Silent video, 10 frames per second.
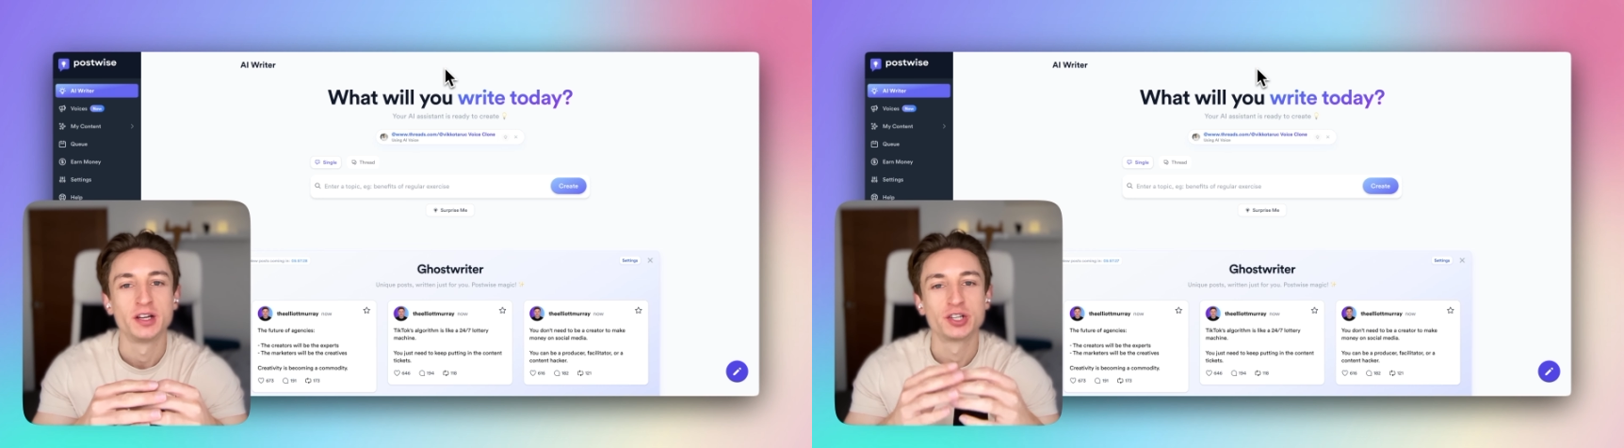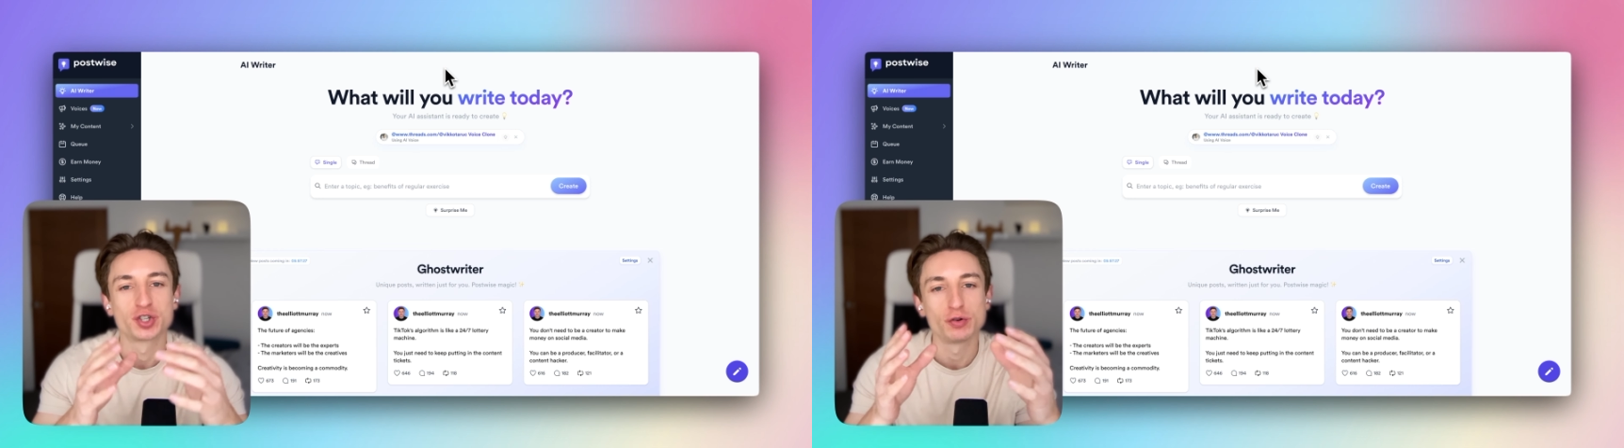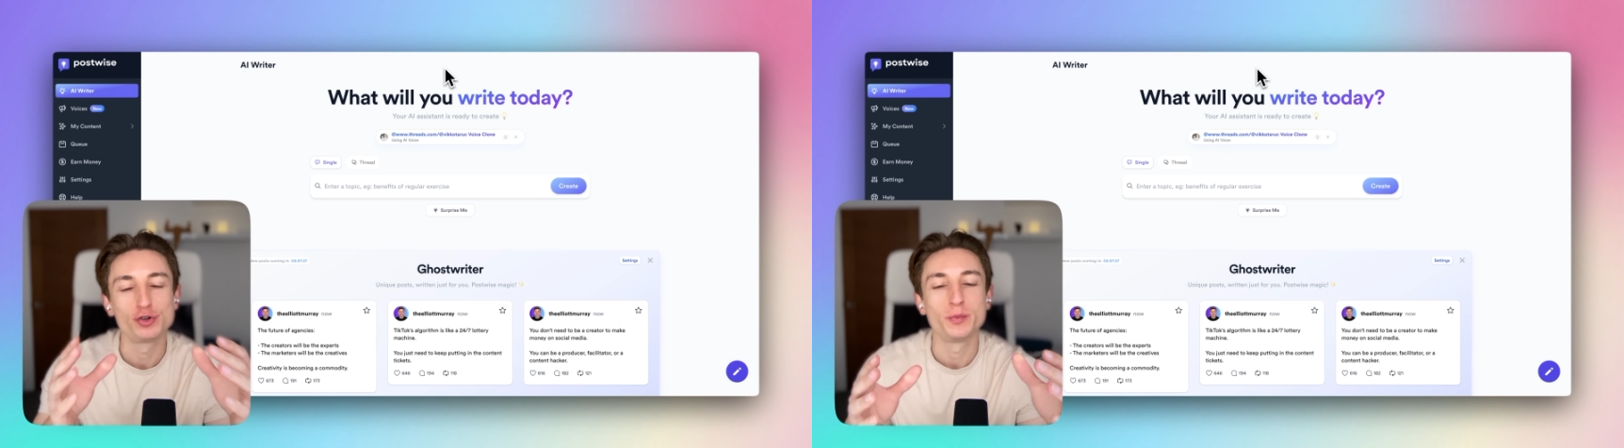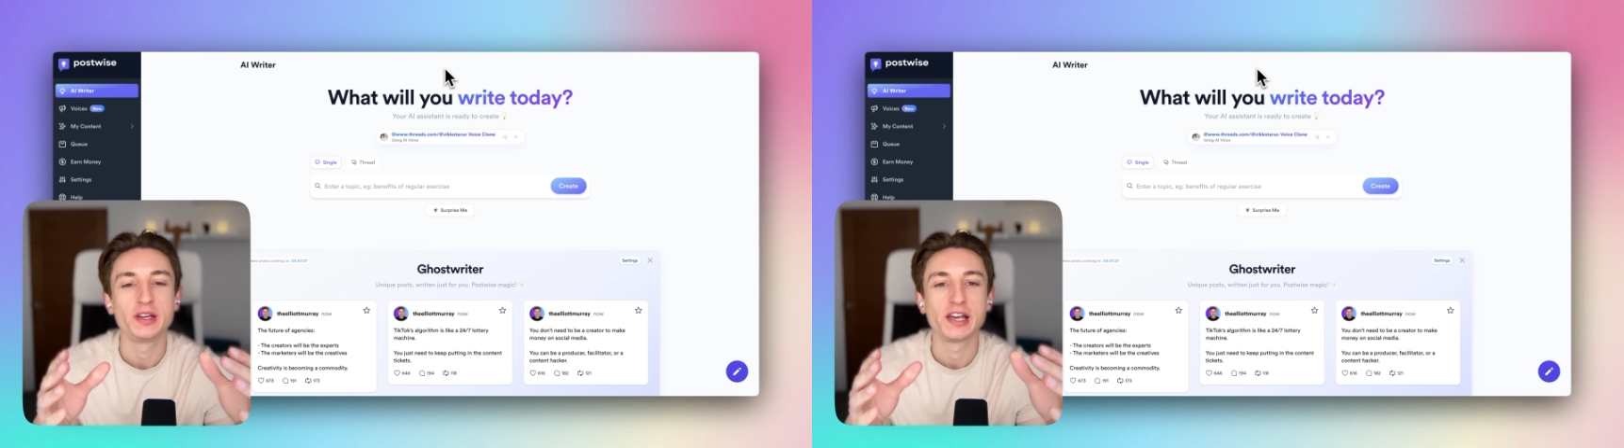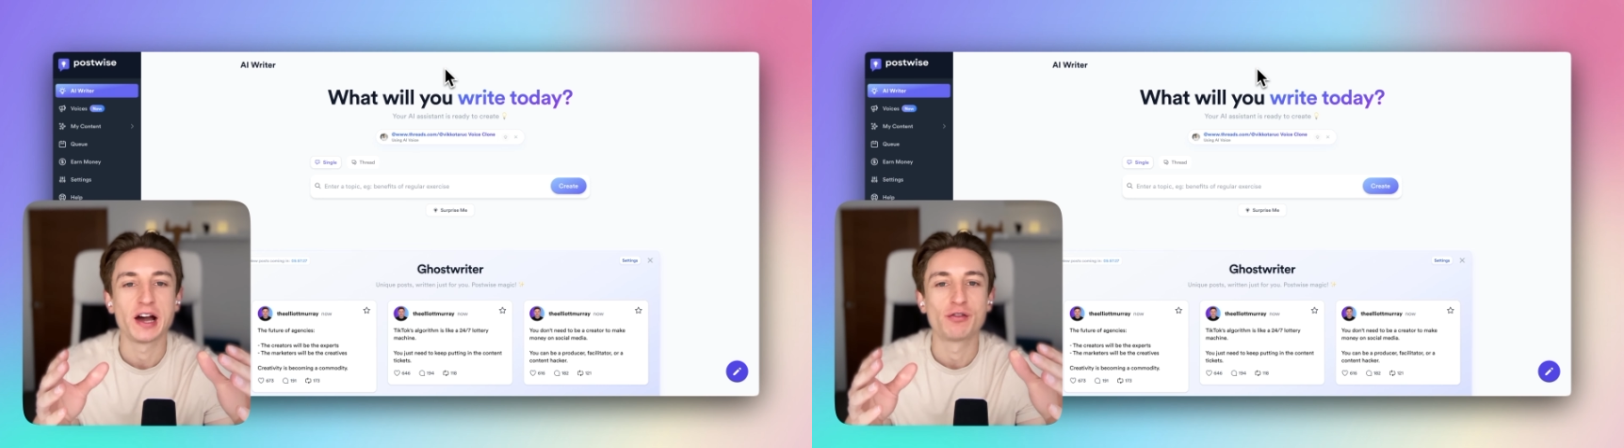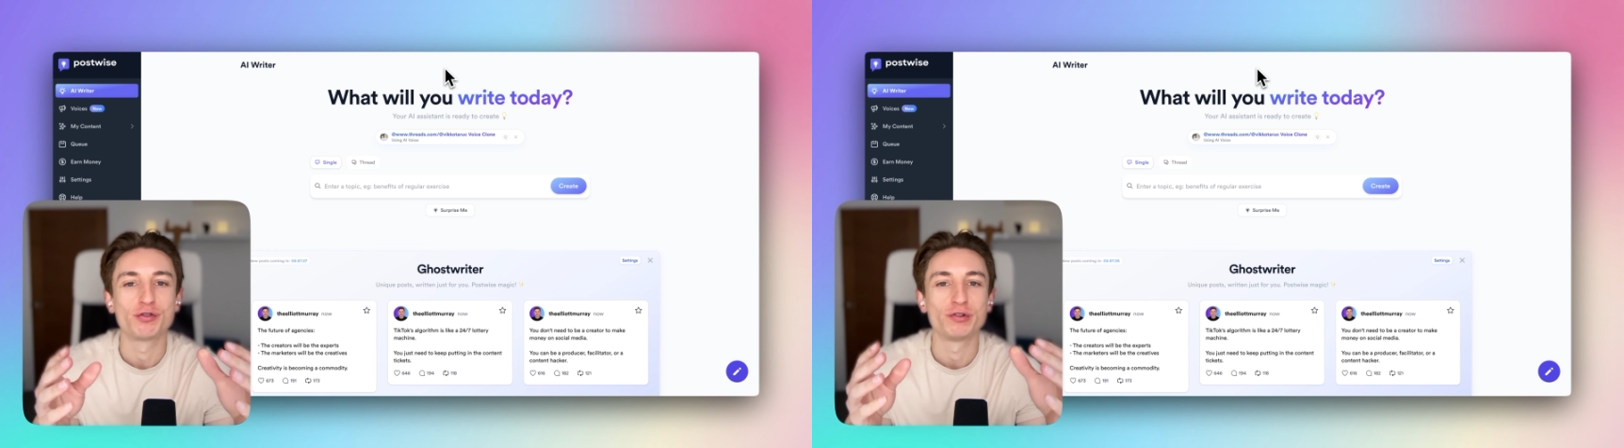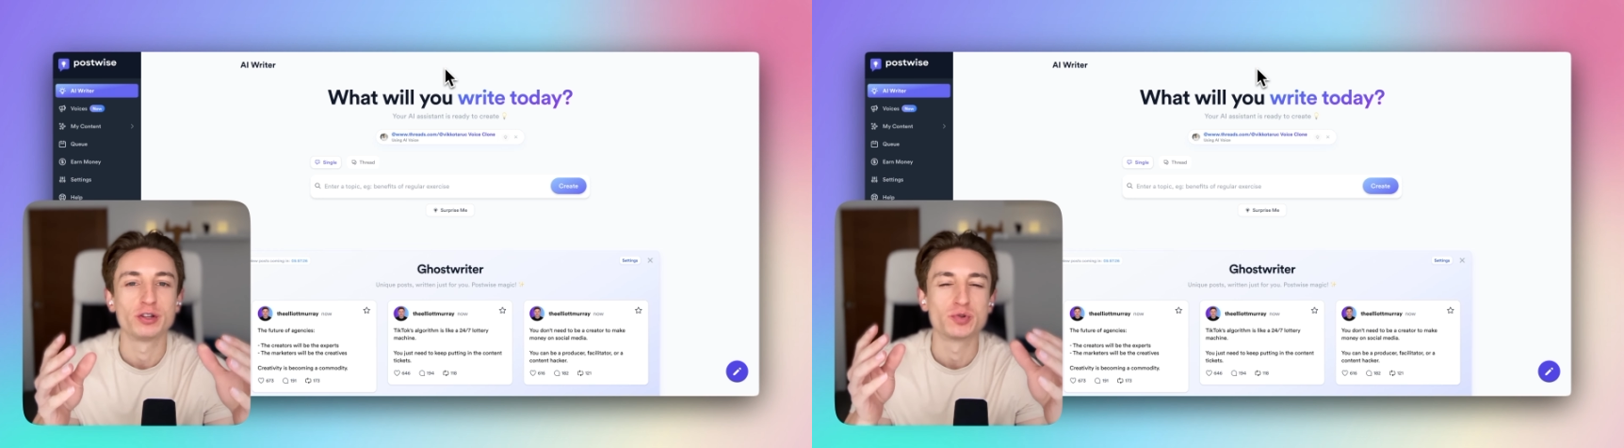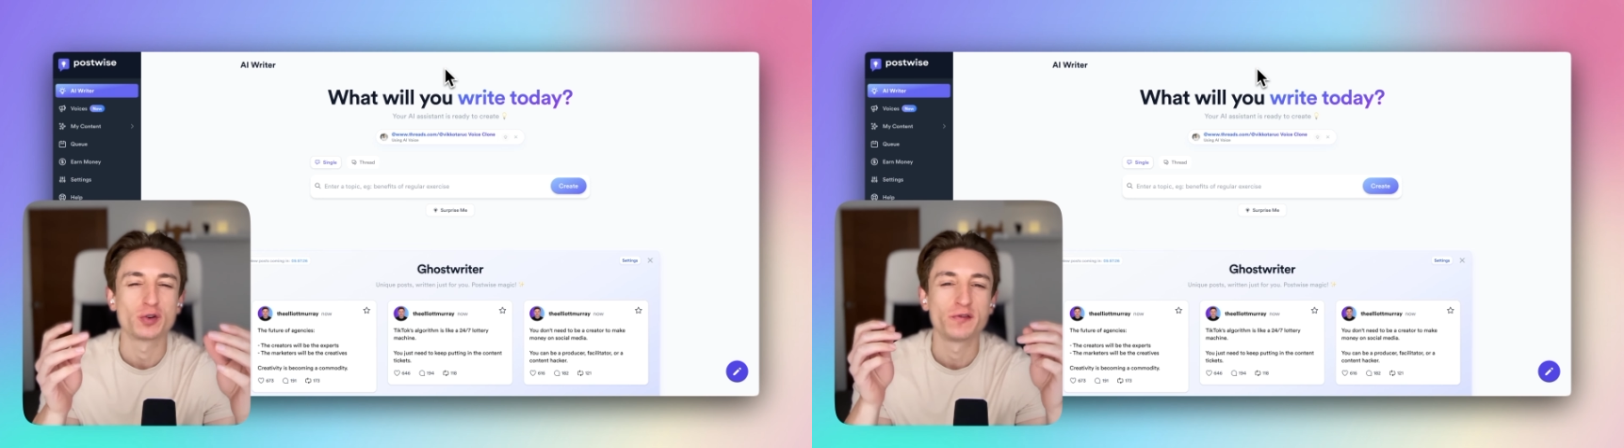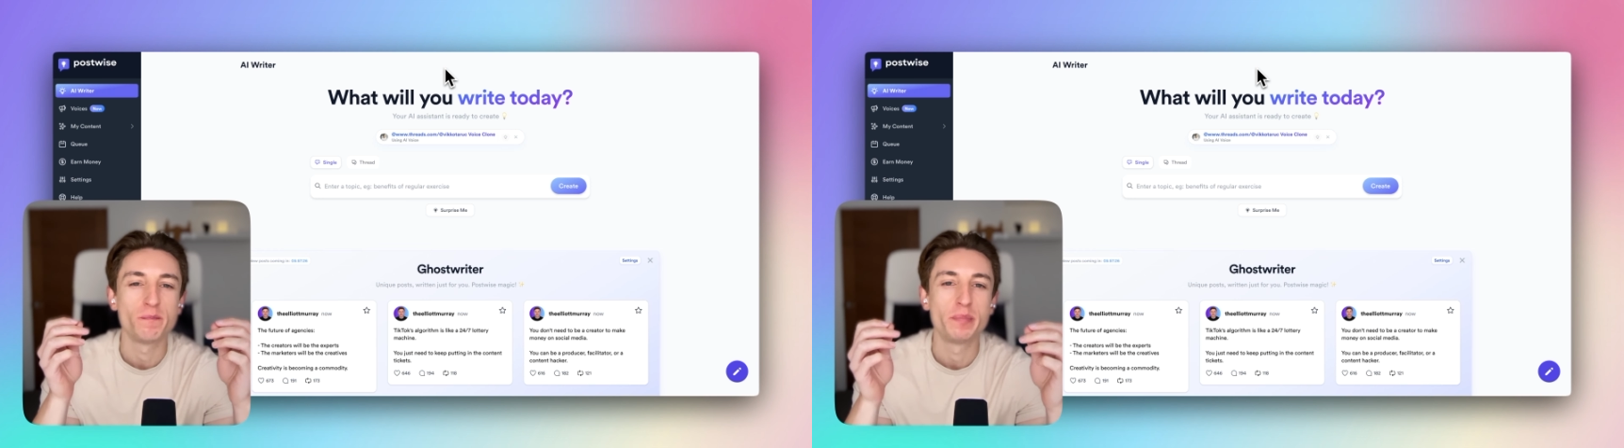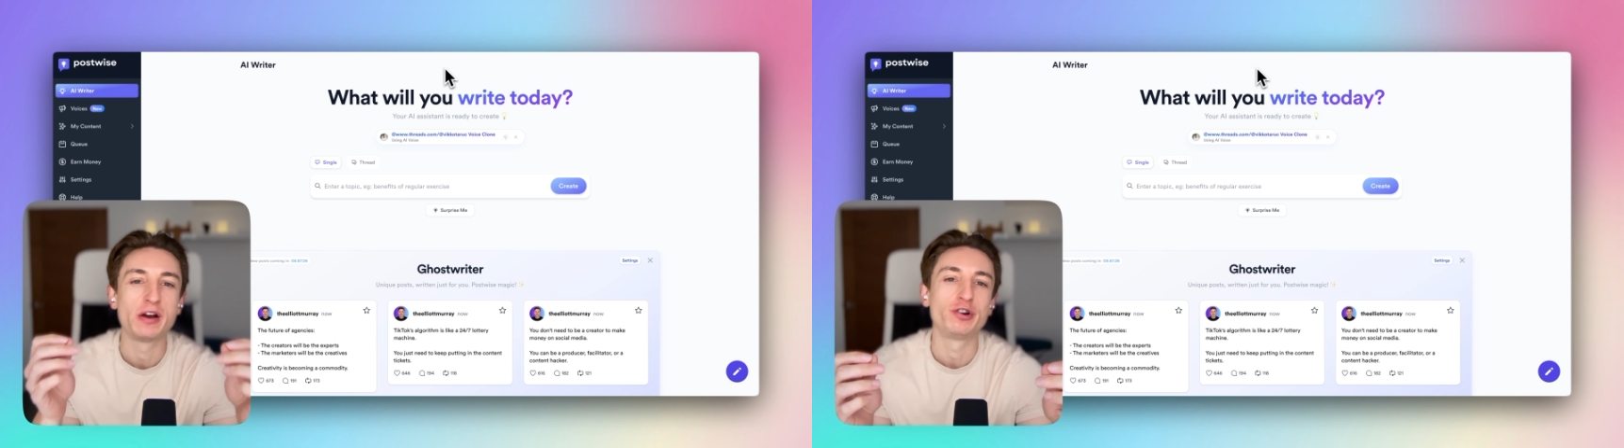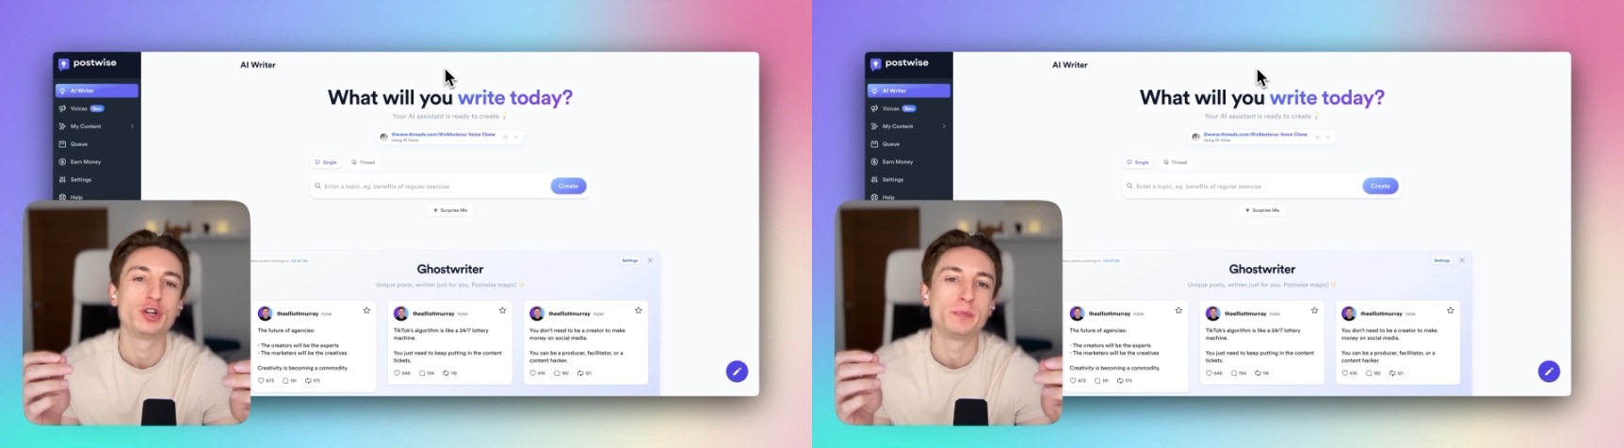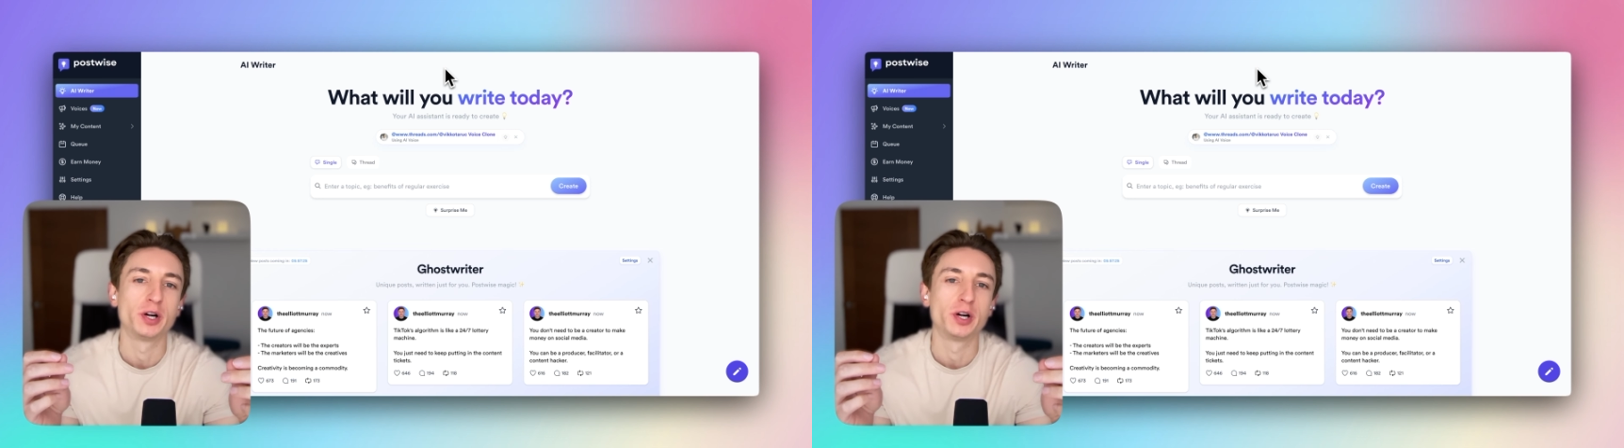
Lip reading: Social media algorithms often bury your